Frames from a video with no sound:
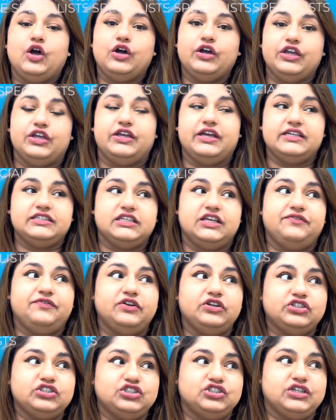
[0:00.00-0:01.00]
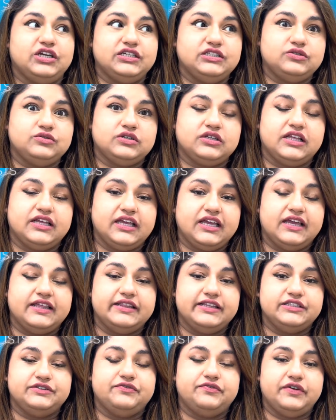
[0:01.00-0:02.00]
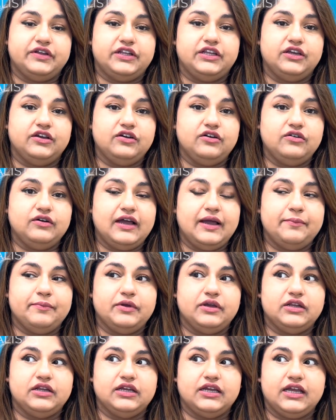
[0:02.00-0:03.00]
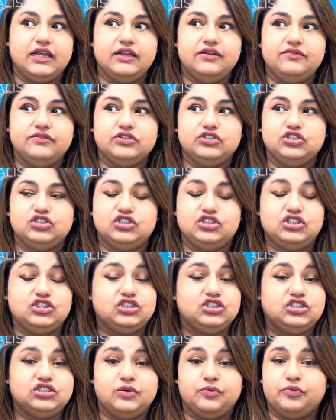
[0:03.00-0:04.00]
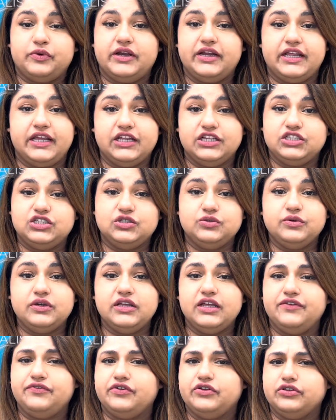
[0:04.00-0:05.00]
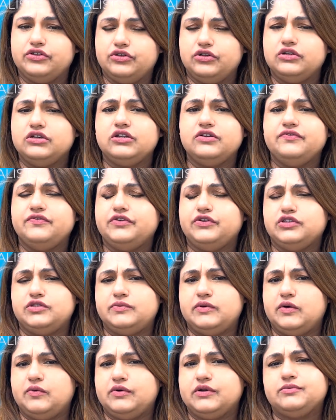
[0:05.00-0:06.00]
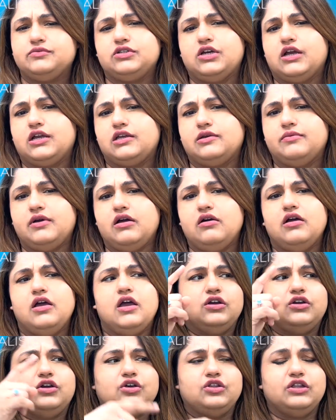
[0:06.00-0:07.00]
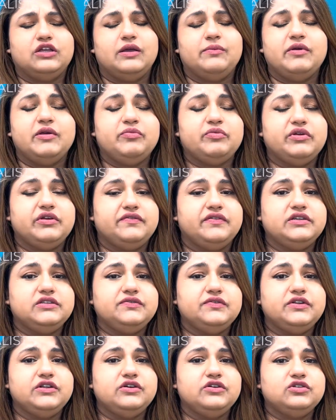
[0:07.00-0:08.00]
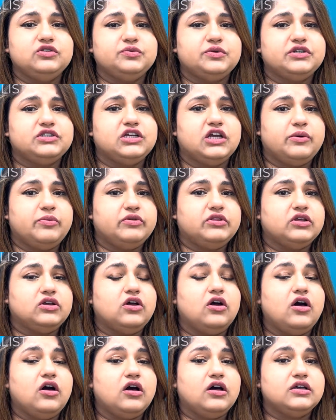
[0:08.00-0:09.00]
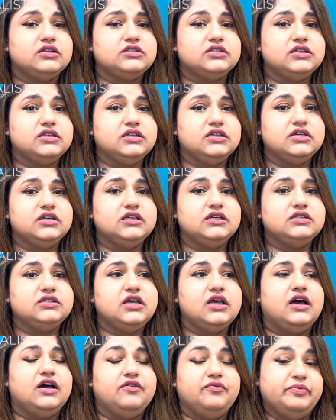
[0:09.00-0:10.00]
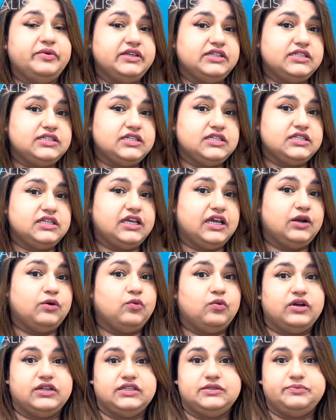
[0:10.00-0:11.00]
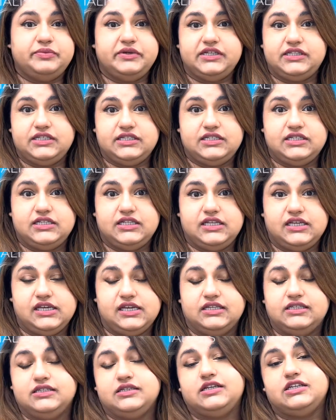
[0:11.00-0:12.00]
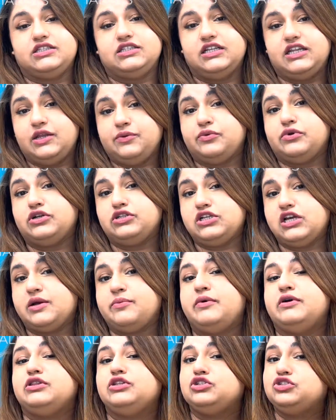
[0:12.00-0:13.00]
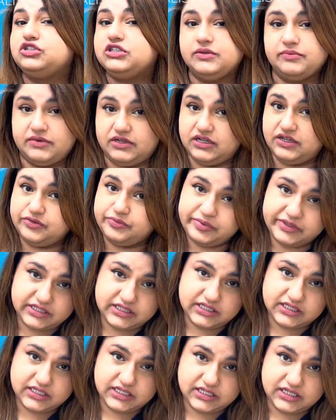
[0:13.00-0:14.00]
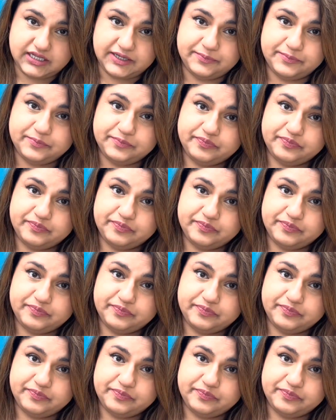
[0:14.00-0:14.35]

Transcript: Okay guys, if you're just clicking on this video, I'm gonna kind of just jump right into it. If you're a little confused about what I'm talking about, go look at my previous videos where I talk about the causes of PTTD and what PTTD is, because today we're gonna talk about the treatment of PTTD.